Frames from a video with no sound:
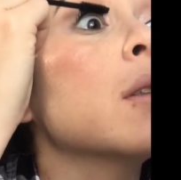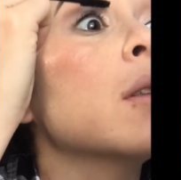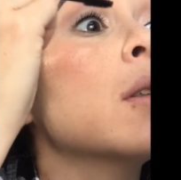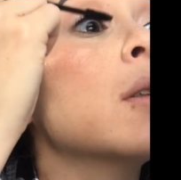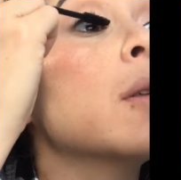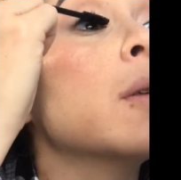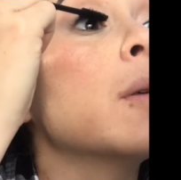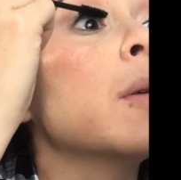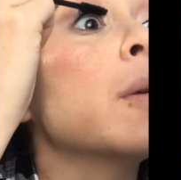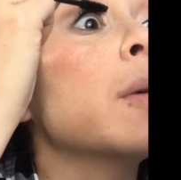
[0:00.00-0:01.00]

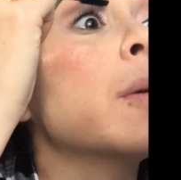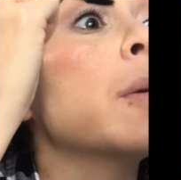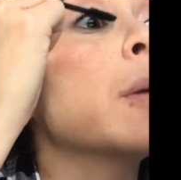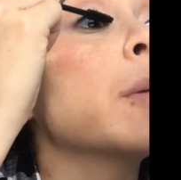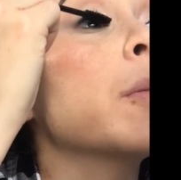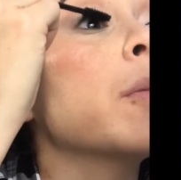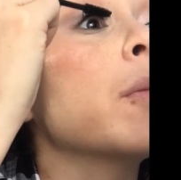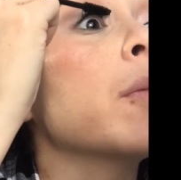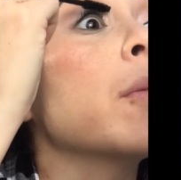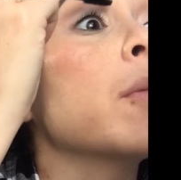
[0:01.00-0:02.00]

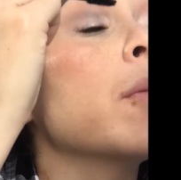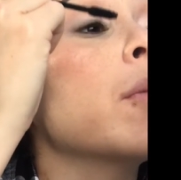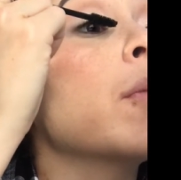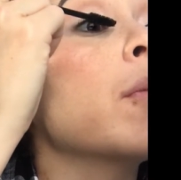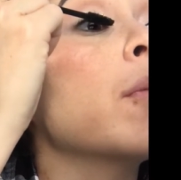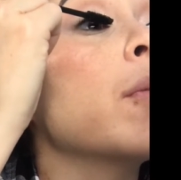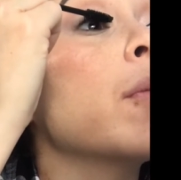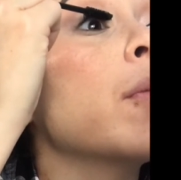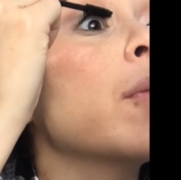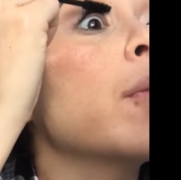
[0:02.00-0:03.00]

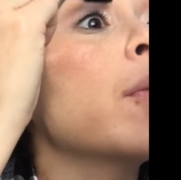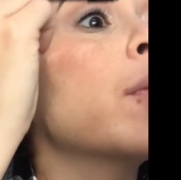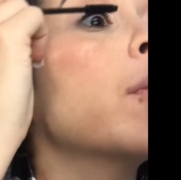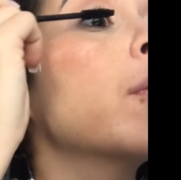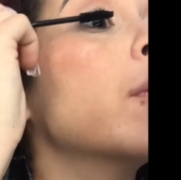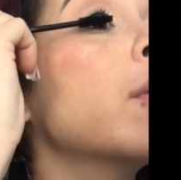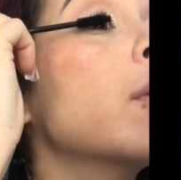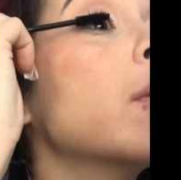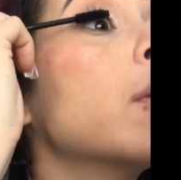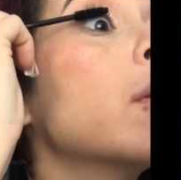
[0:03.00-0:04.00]

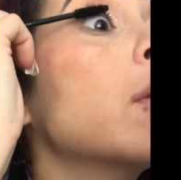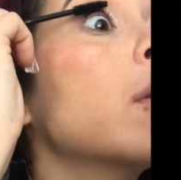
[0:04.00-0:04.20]
Nothing is said.